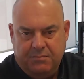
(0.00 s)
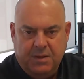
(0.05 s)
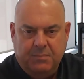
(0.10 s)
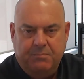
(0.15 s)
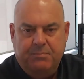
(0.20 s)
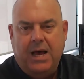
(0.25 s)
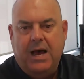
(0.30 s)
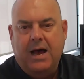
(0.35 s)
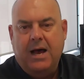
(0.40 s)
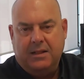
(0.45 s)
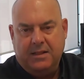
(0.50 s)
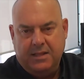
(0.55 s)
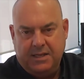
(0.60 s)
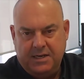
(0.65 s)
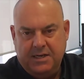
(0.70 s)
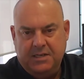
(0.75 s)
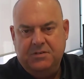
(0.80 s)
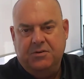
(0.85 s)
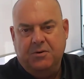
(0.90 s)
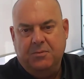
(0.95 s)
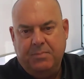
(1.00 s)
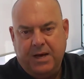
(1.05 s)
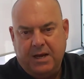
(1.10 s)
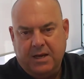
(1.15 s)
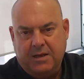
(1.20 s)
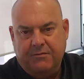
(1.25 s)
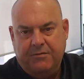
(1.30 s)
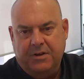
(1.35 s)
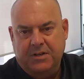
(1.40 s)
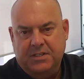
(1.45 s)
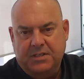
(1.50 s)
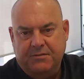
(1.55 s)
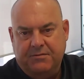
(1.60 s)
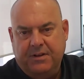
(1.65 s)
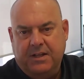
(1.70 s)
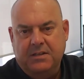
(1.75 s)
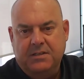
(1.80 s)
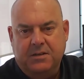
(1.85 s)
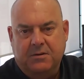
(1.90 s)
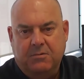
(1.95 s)
park, the industrial park of
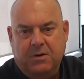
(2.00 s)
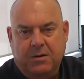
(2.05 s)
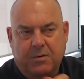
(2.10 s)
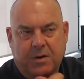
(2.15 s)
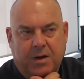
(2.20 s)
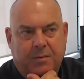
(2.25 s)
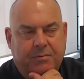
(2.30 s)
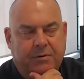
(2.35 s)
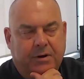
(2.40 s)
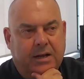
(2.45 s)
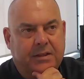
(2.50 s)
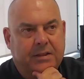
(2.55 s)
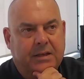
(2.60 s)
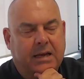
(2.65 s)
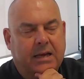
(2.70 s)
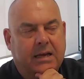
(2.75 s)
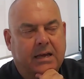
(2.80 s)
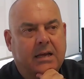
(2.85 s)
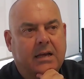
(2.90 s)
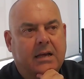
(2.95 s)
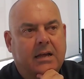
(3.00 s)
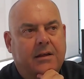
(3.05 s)
Herzogenaurach, where we operate there,